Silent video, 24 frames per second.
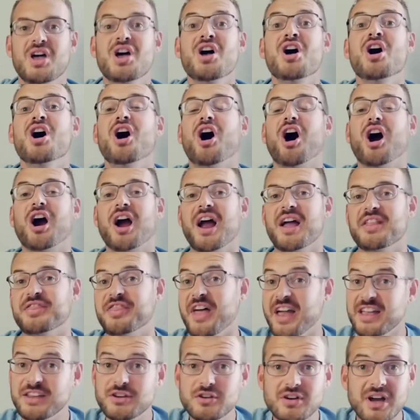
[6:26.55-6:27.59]
Alright,
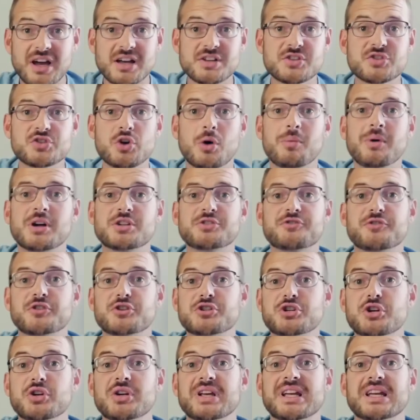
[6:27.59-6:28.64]
thank you guys so much for
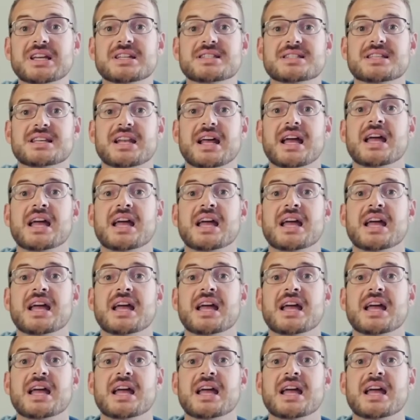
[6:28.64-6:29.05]
tuning in today.